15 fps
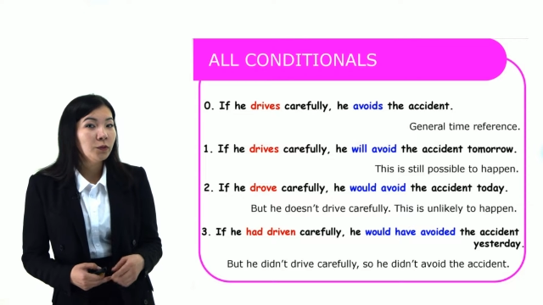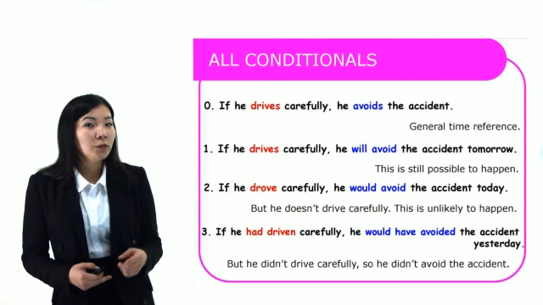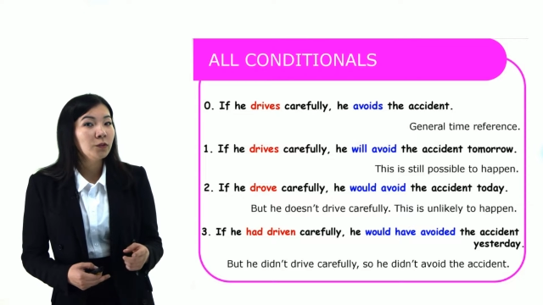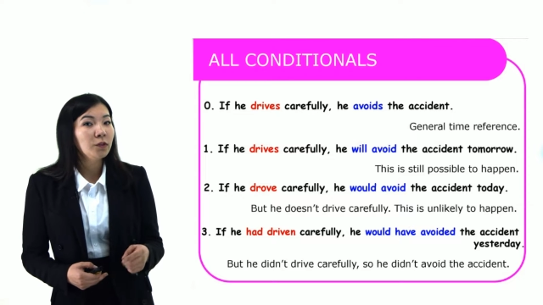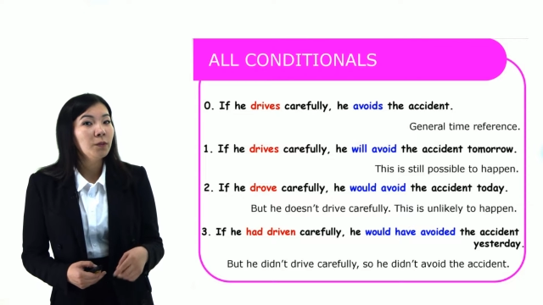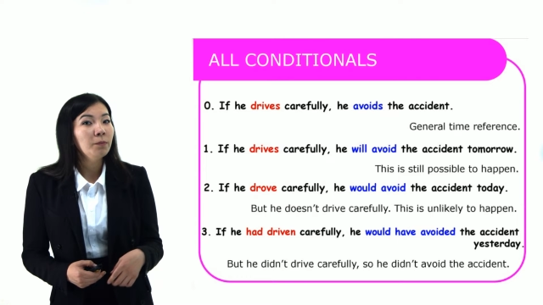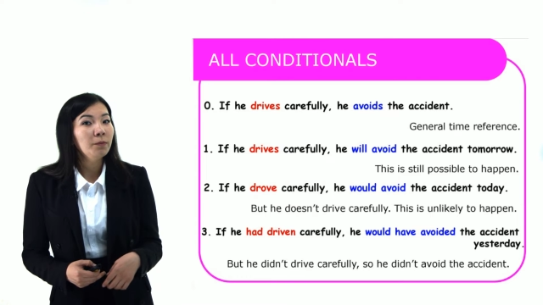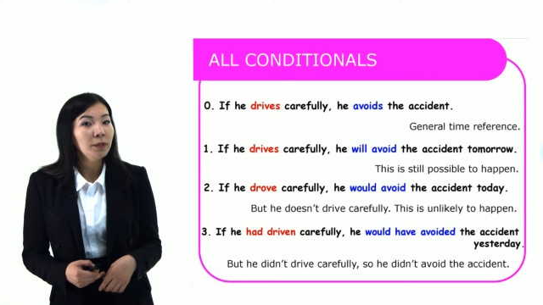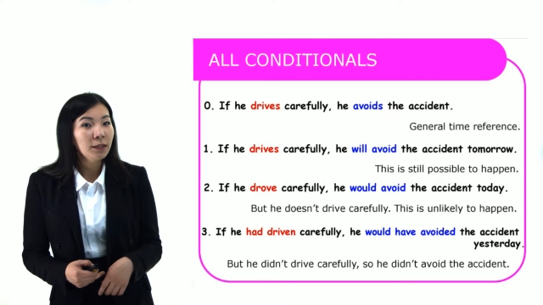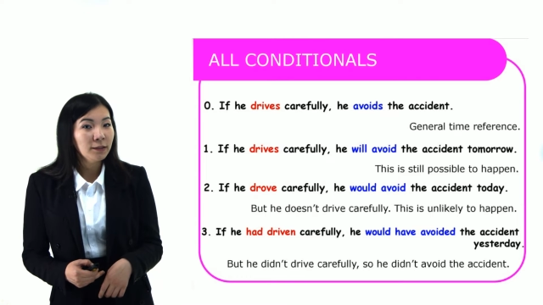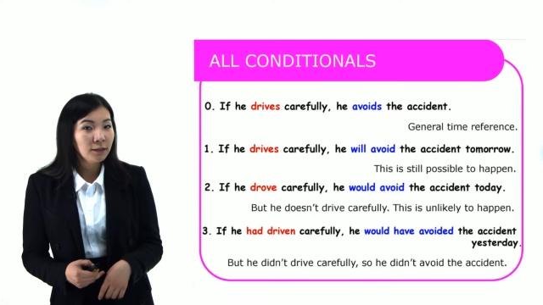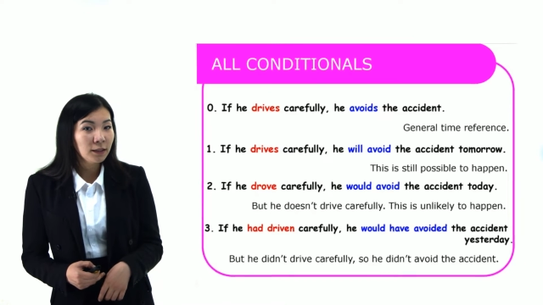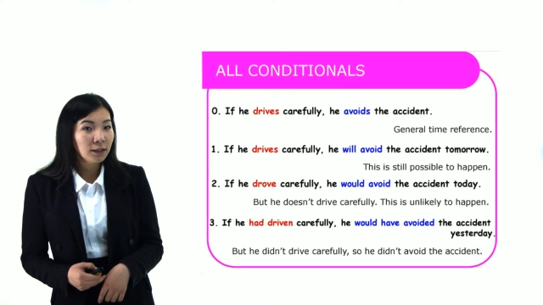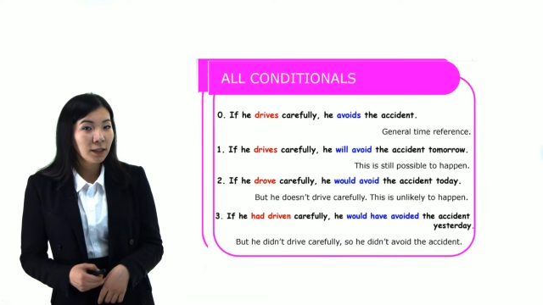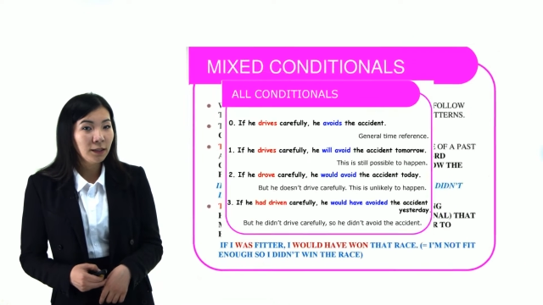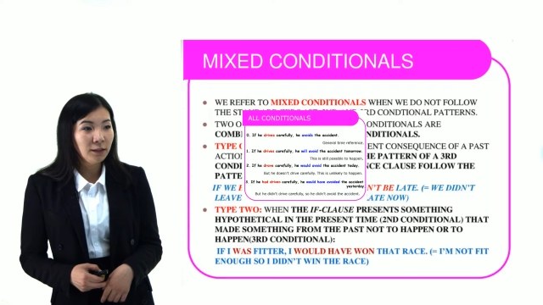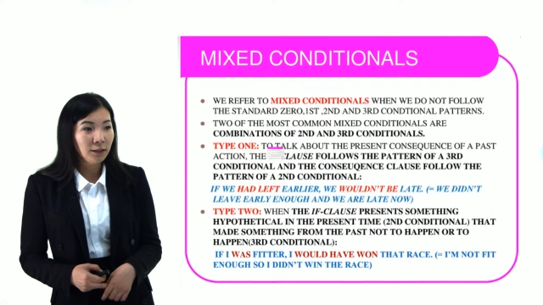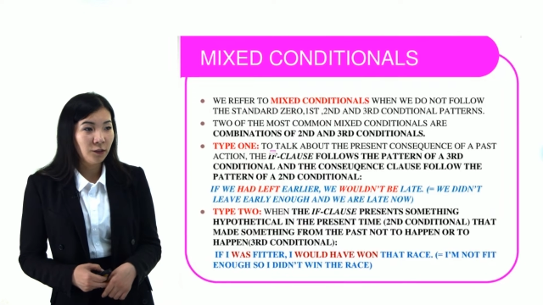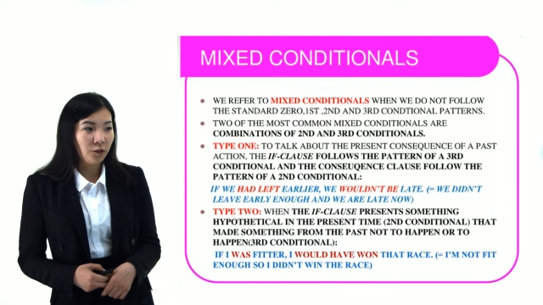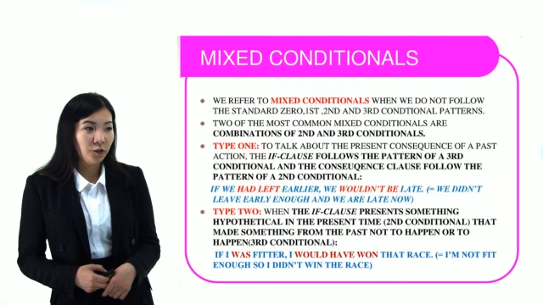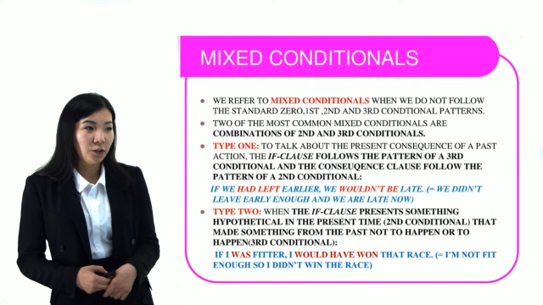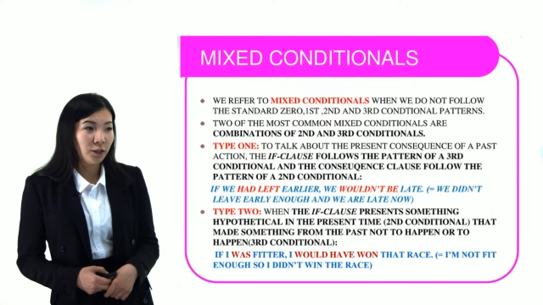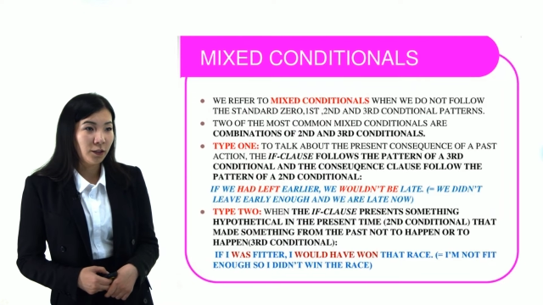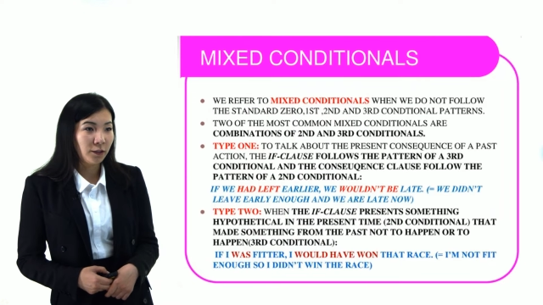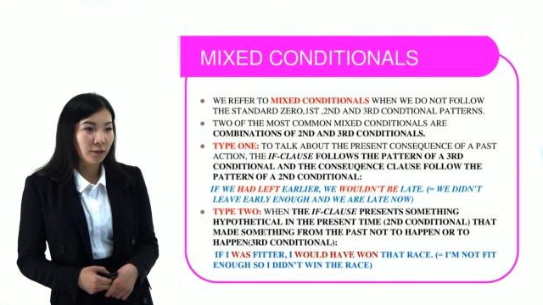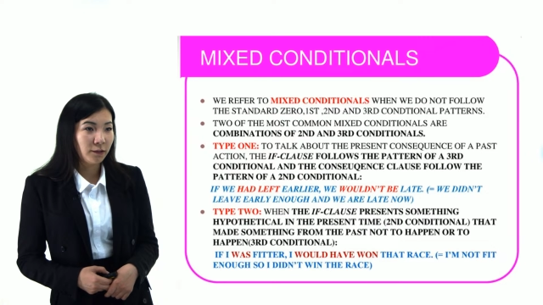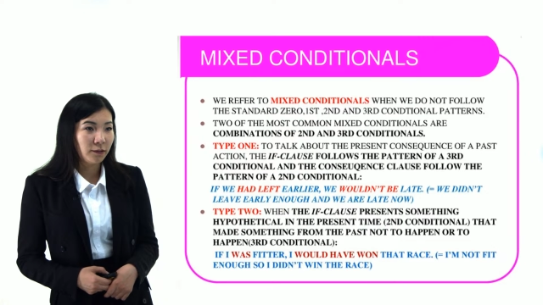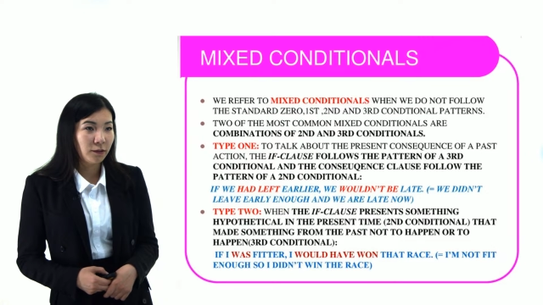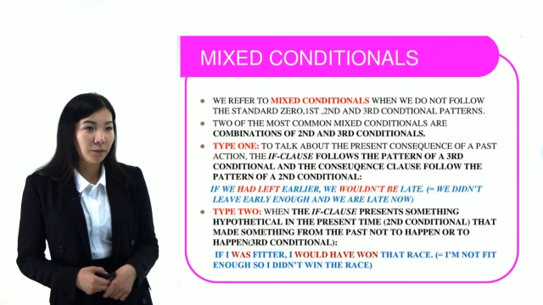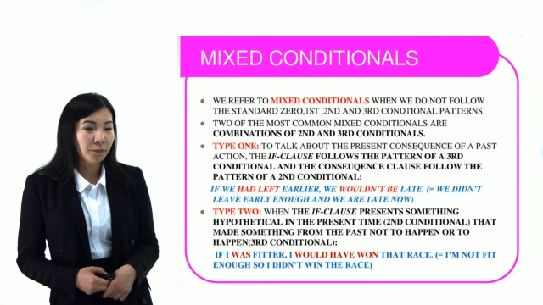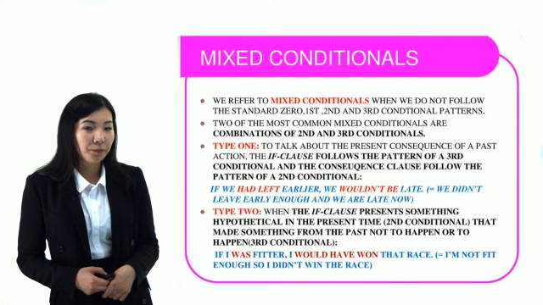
to the mixed conditionals.